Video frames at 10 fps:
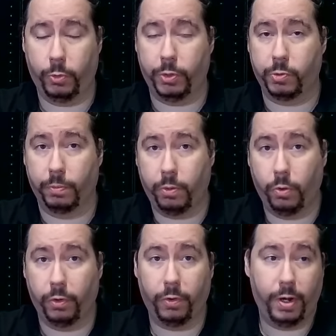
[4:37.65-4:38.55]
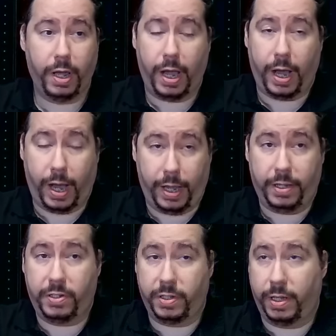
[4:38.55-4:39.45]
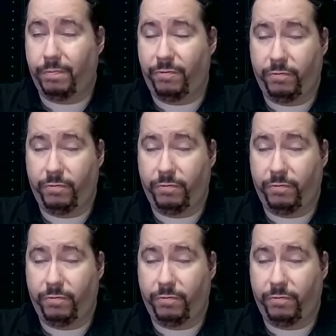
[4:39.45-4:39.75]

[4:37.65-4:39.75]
with this reporter, I said